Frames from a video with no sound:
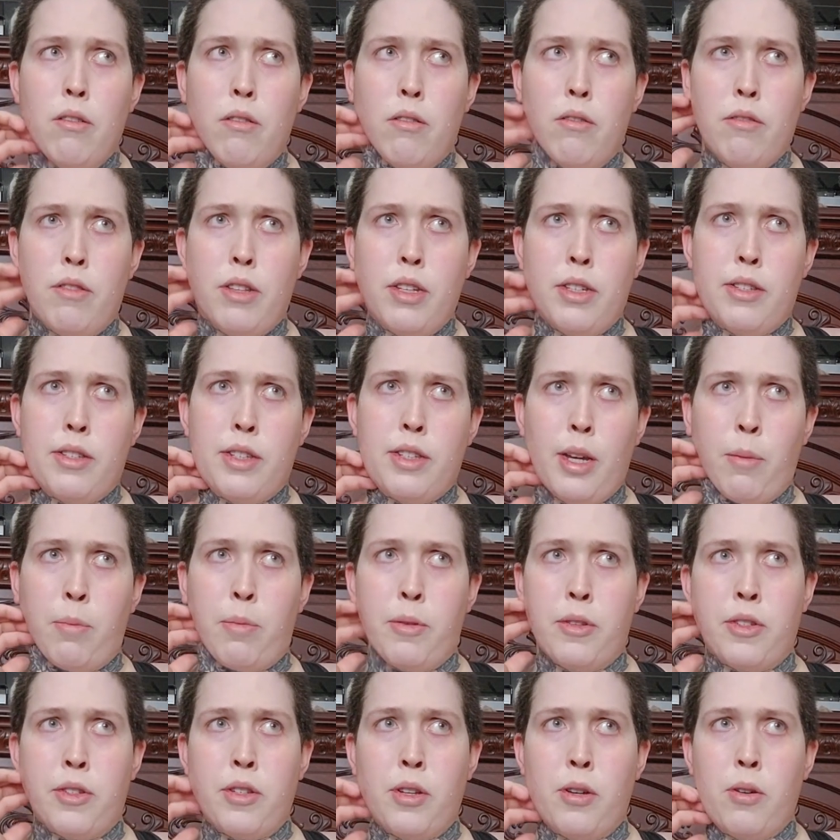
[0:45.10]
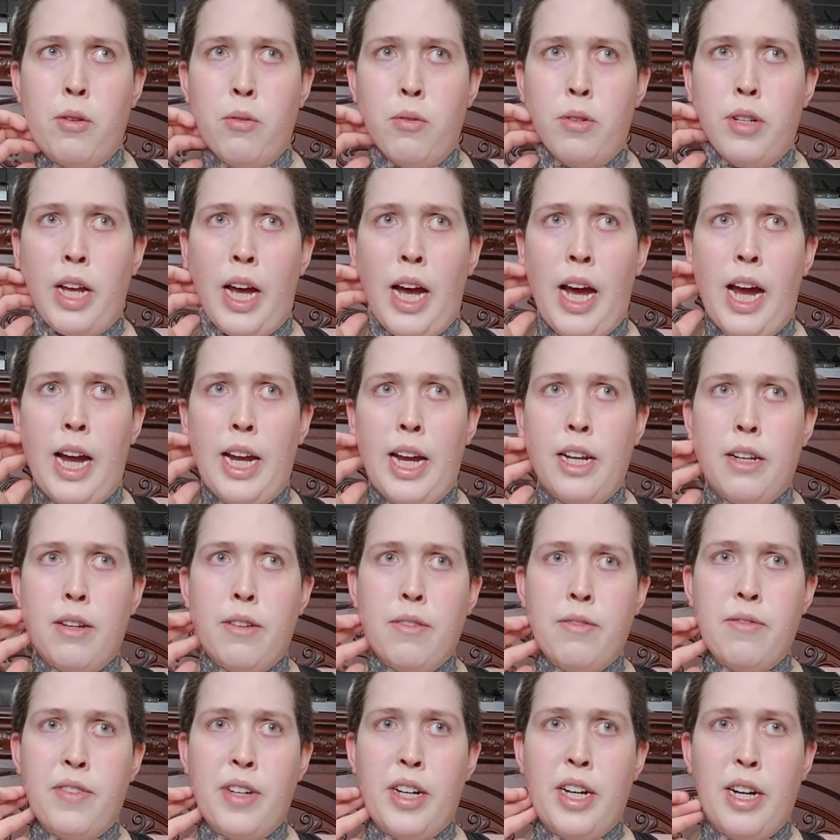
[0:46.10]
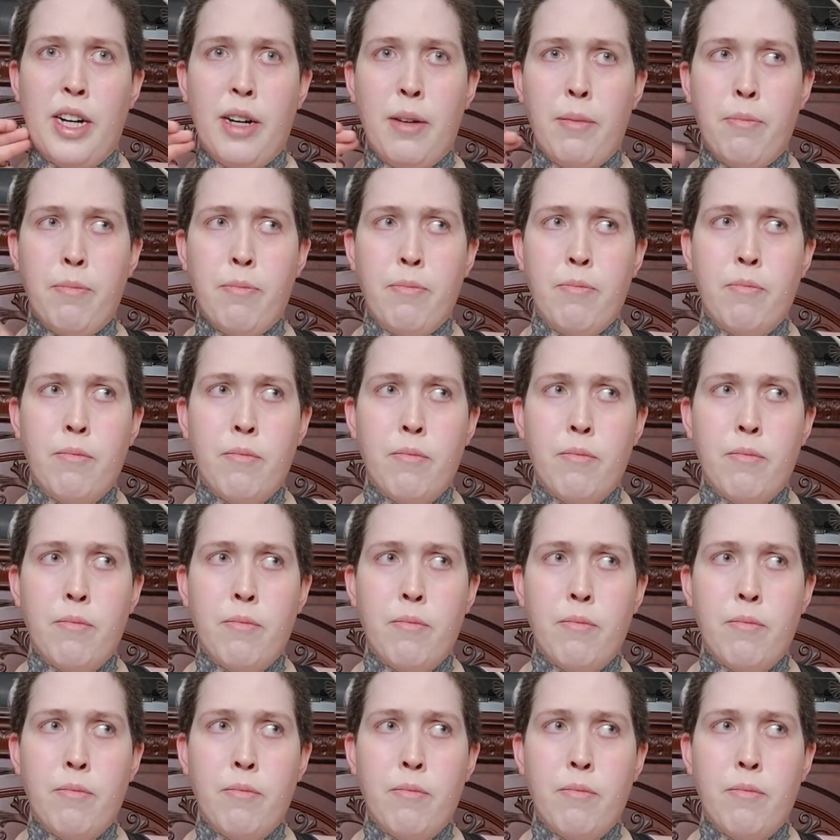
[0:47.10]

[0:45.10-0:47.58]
this episode kind of,